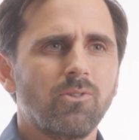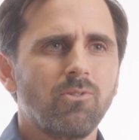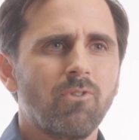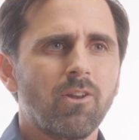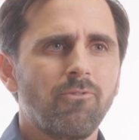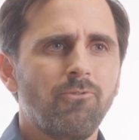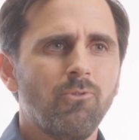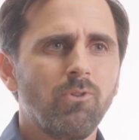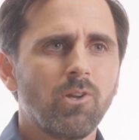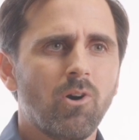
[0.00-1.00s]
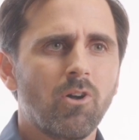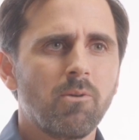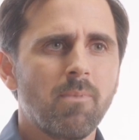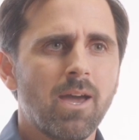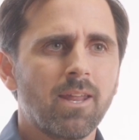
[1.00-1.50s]
To run a fully
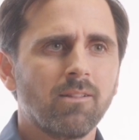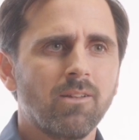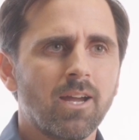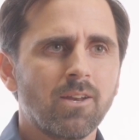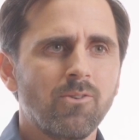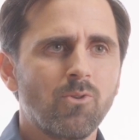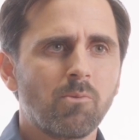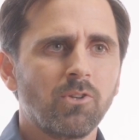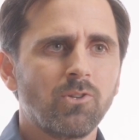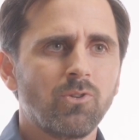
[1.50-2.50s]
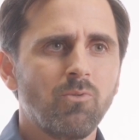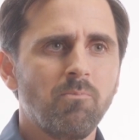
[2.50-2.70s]
automatic line, normally 2